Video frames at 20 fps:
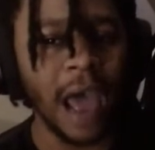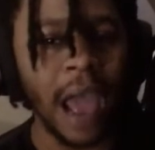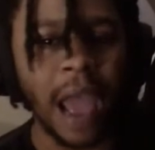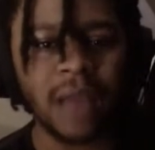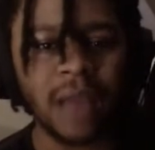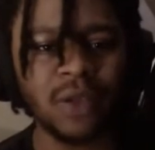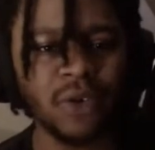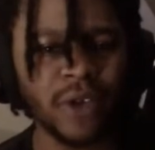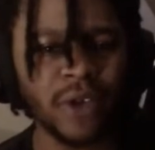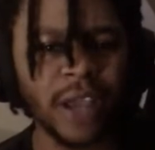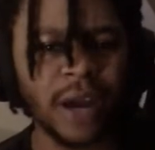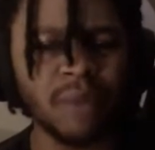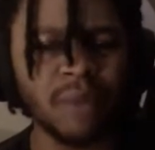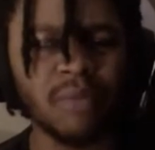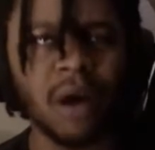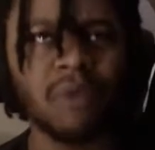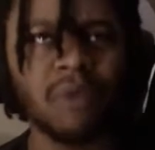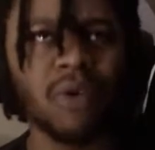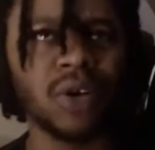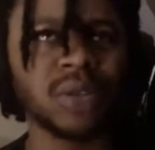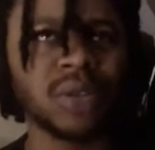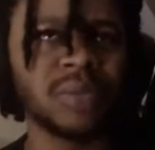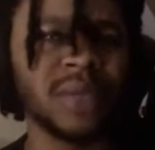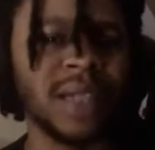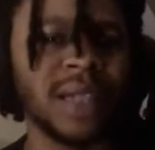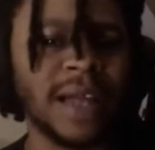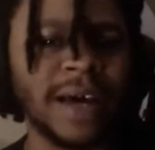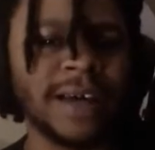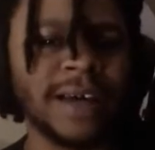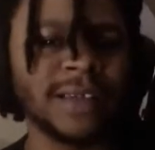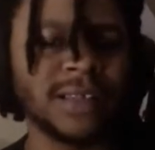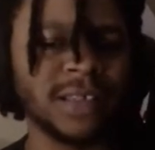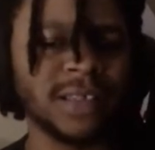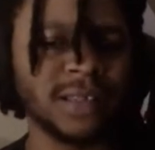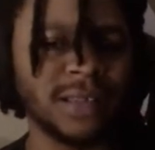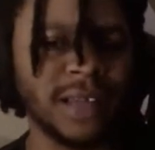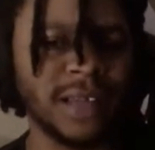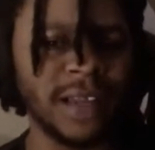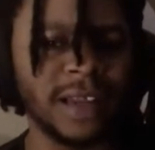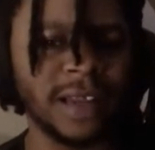I don't count Marvel Ultimate Alliance
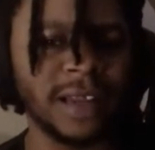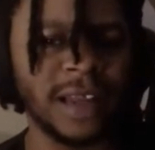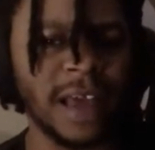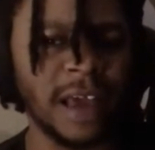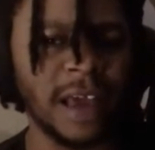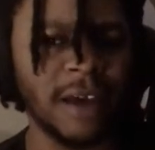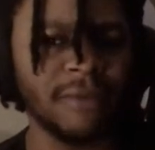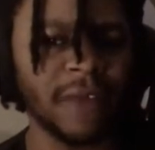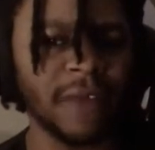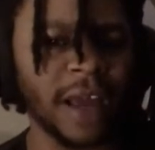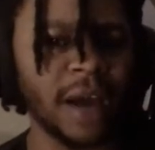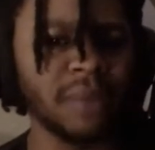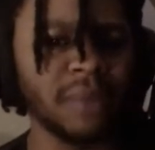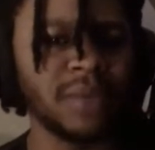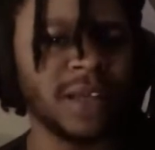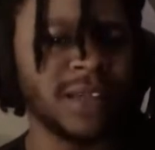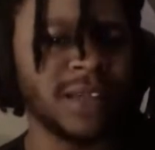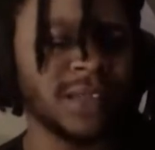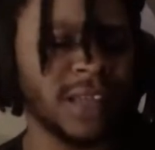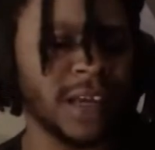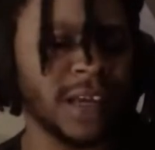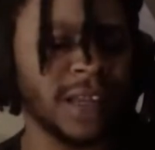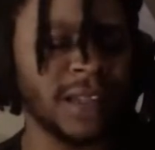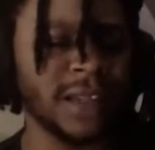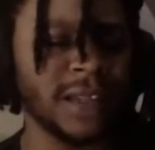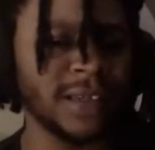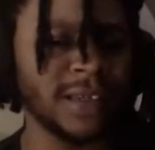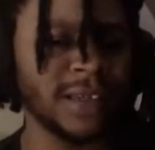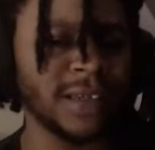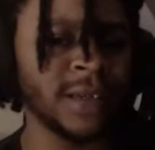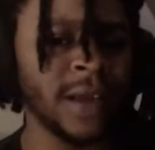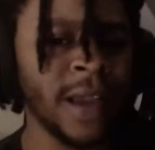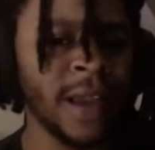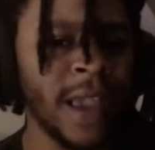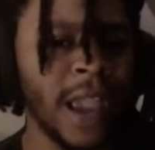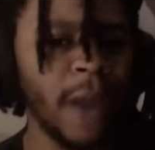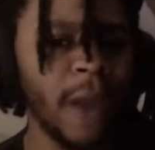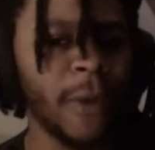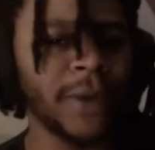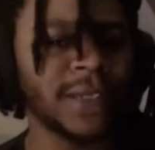because they didn't have like updates like this.
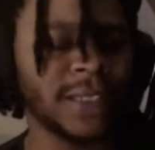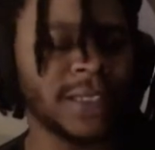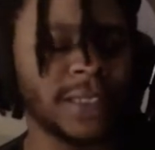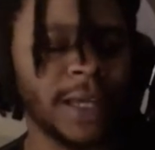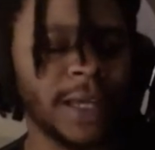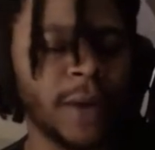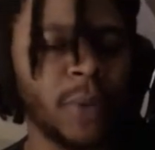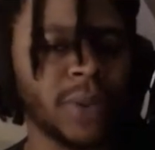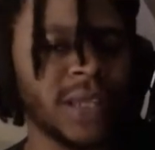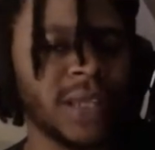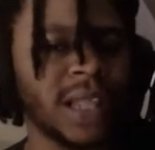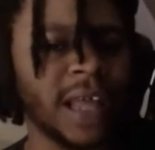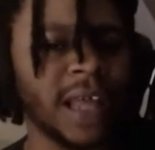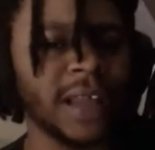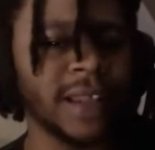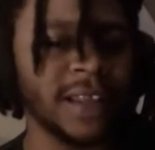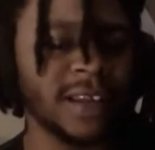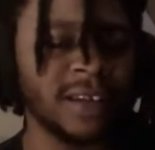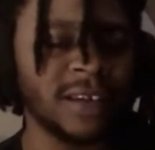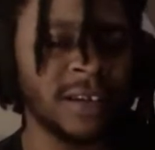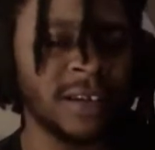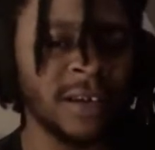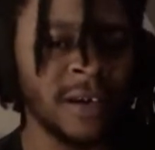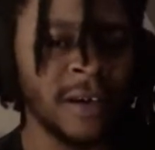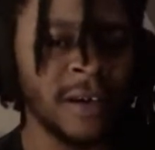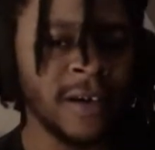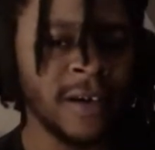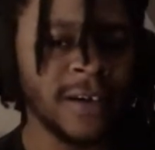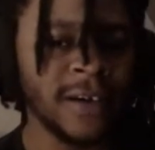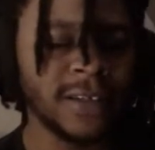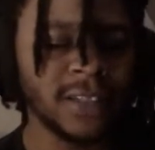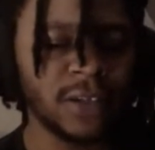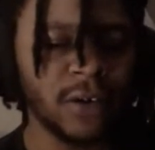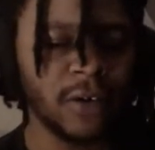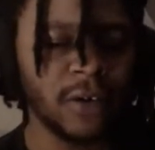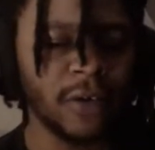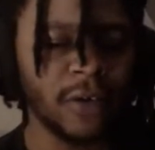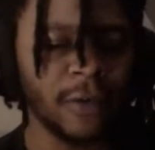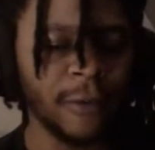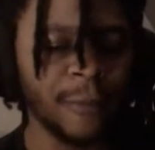It wasn't like this.
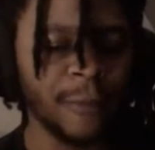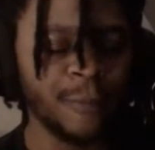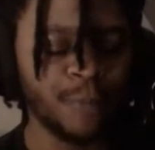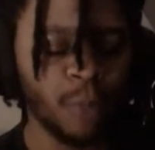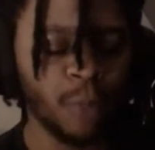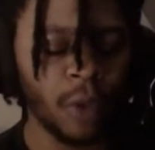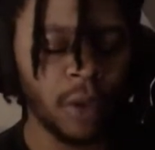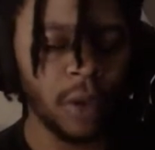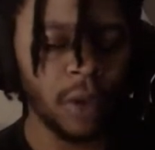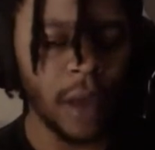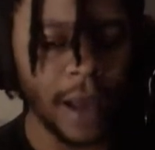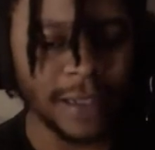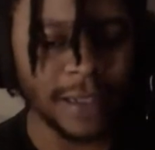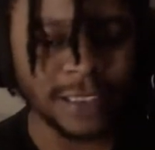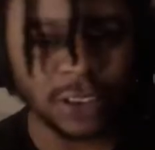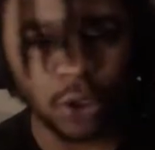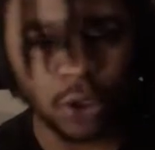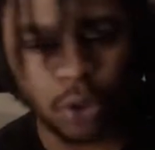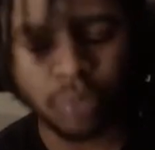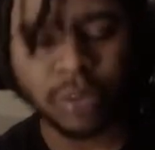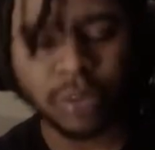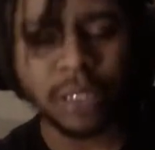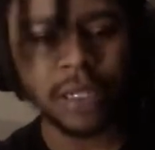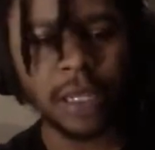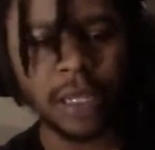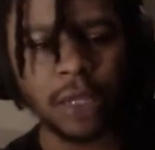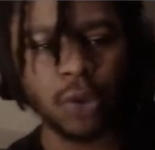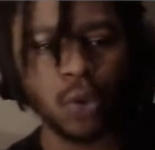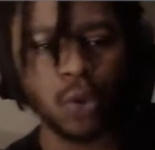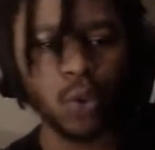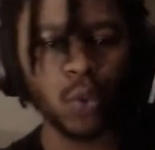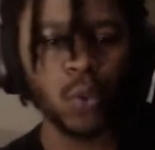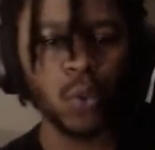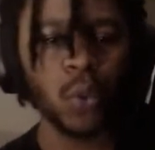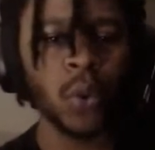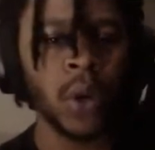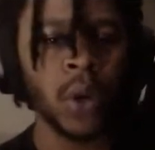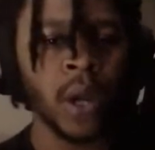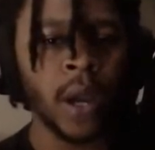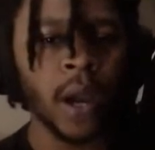So I just hope that they do
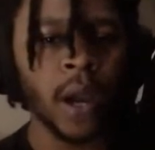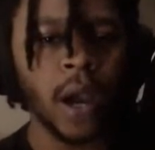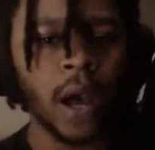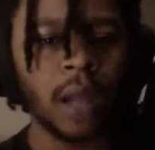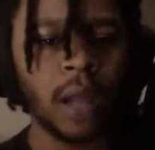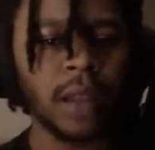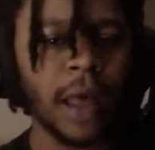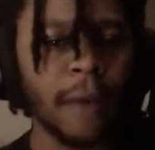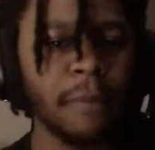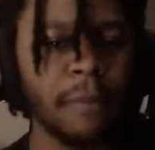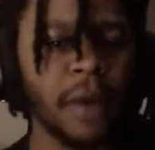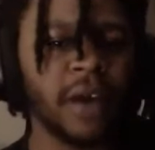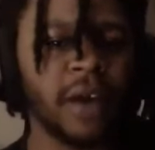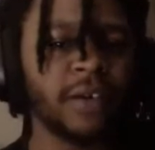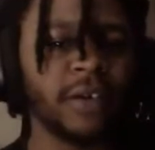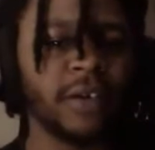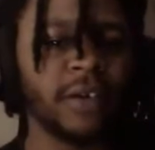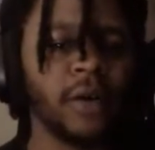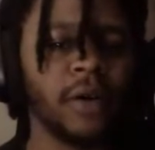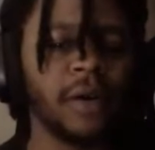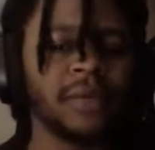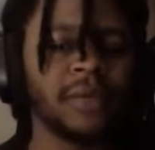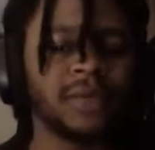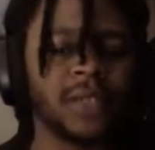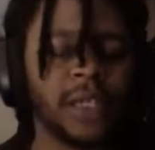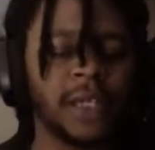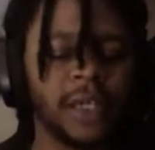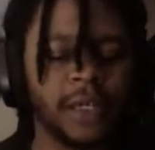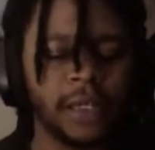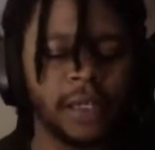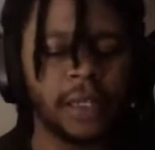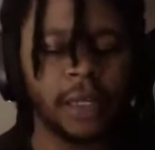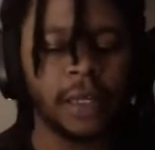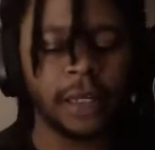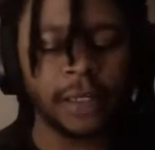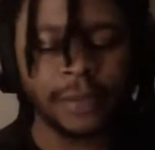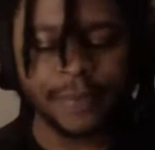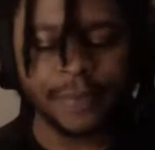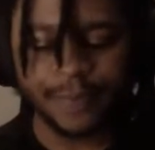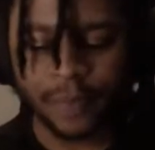a lot better. You know what I'm saying? Like